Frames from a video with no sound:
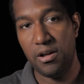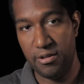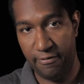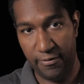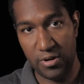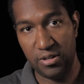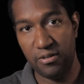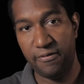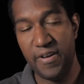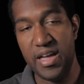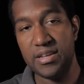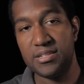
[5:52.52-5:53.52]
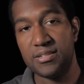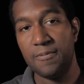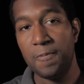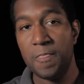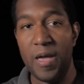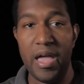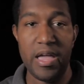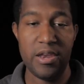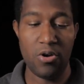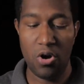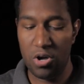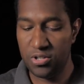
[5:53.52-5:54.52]
on the front of the face.
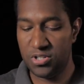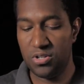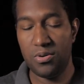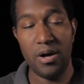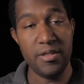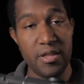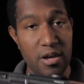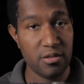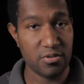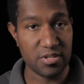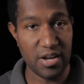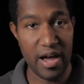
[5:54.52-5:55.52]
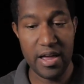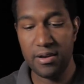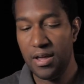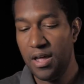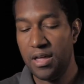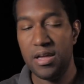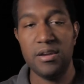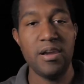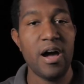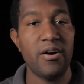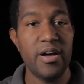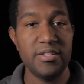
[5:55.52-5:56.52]
And also on the other side, it
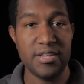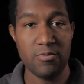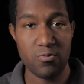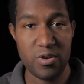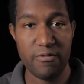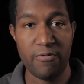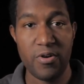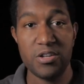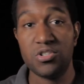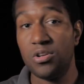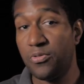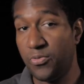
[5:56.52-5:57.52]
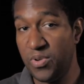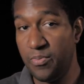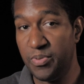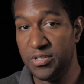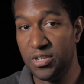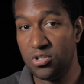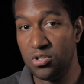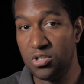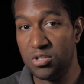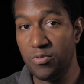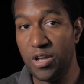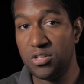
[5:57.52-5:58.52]
now has a refreshed 3-position
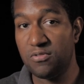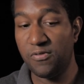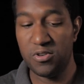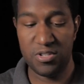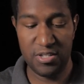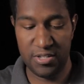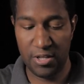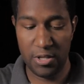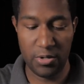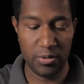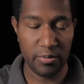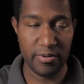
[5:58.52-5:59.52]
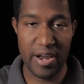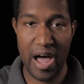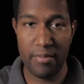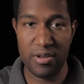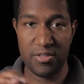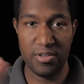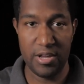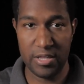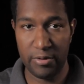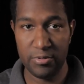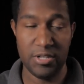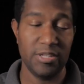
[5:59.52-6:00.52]
switch versus the little knobby thing
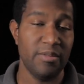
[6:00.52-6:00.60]
that was on